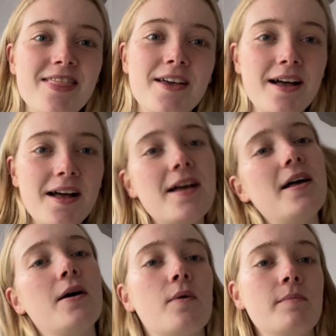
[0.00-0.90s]
the
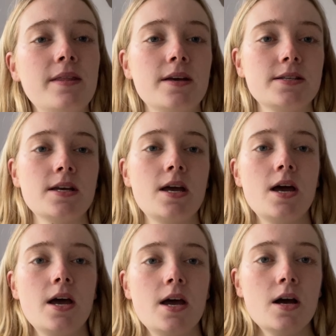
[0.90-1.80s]
one bit is,
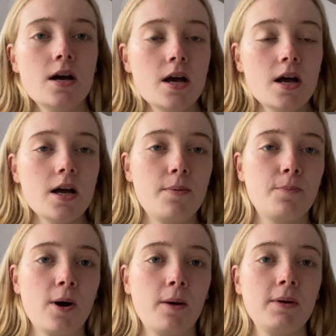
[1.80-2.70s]
I
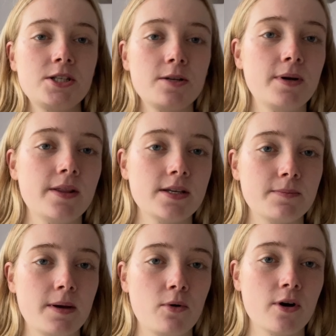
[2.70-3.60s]
probably should have put this a
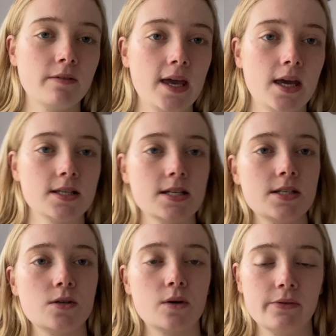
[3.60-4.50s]
bit more over here because this
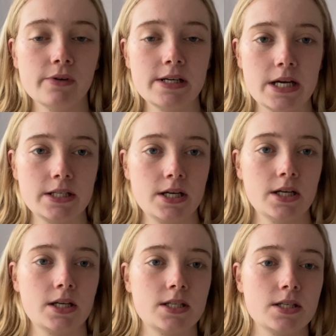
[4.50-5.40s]
is quite rigid
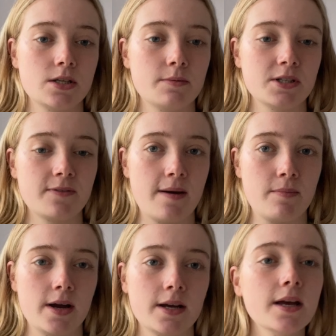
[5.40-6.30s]
because it's so much
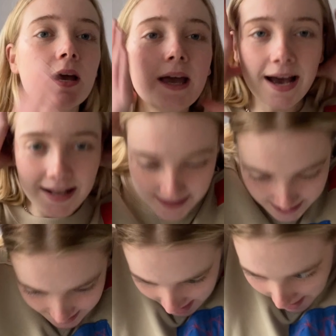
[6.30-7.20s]
fabric, and
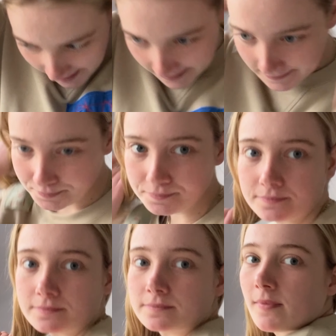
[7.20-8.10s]

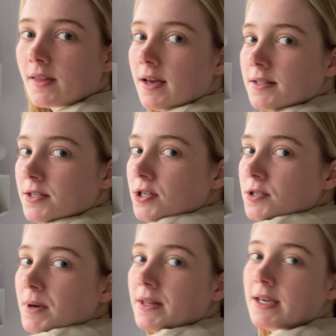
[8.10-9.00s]
I had to just
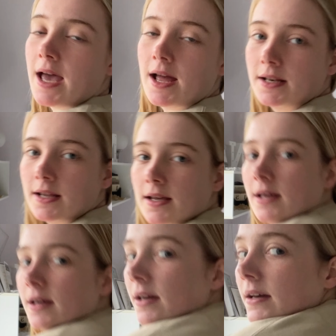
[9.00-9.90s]
put the N,
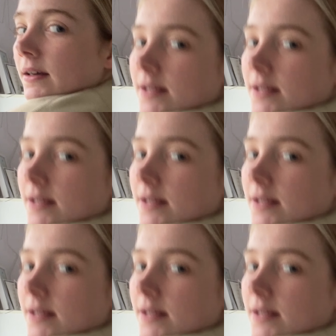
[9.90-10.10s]
the